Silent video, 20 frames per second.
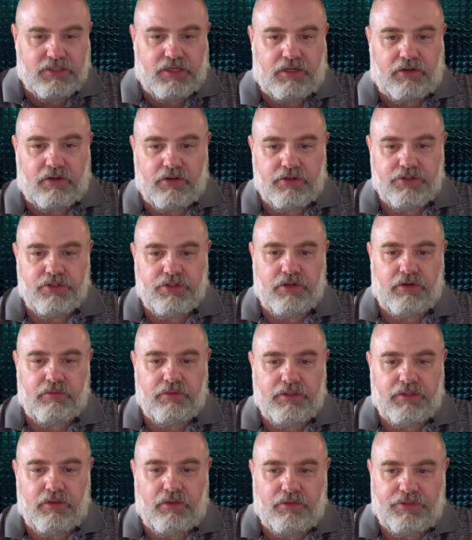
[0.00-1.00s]
I encourage you to go
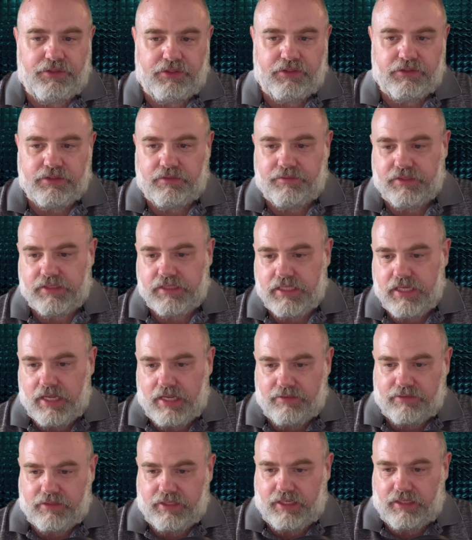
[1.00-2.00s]
read the whole thing yourself. It's
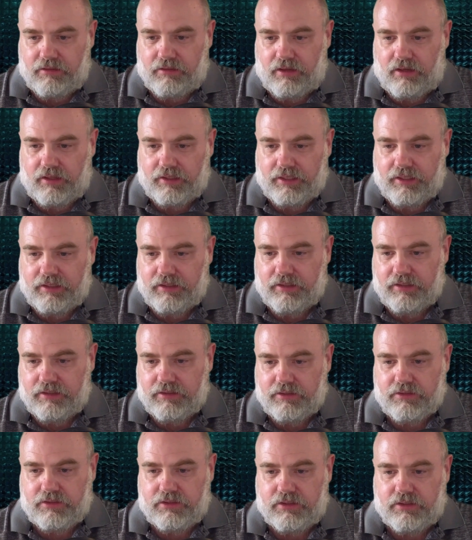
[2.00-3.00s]
not that long. It
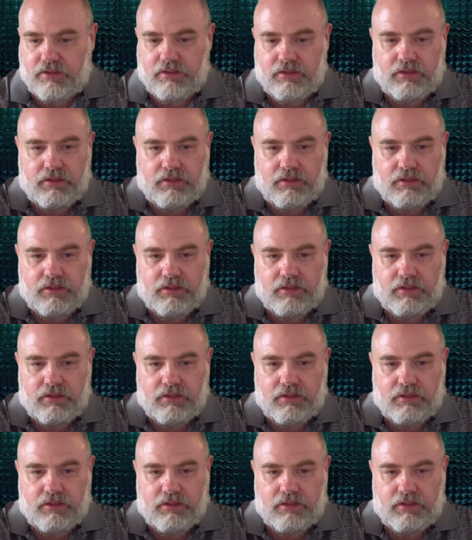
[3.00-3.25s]
is,